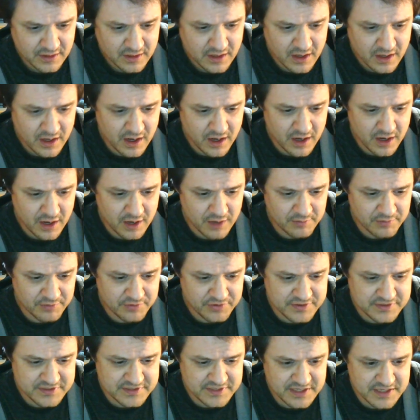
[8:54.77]
But
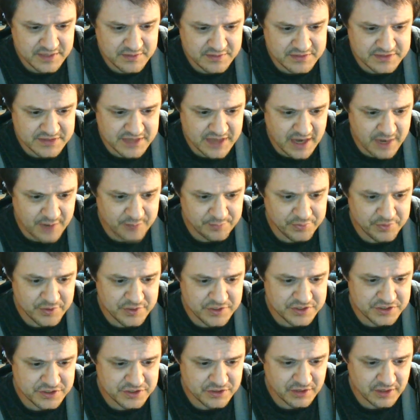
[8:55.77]
this thing was, I'm
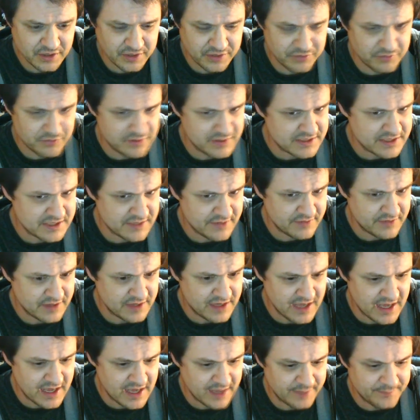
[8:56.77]
pretty sure, like
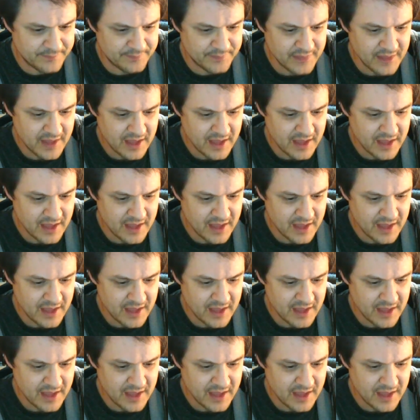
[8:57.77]
$3.78.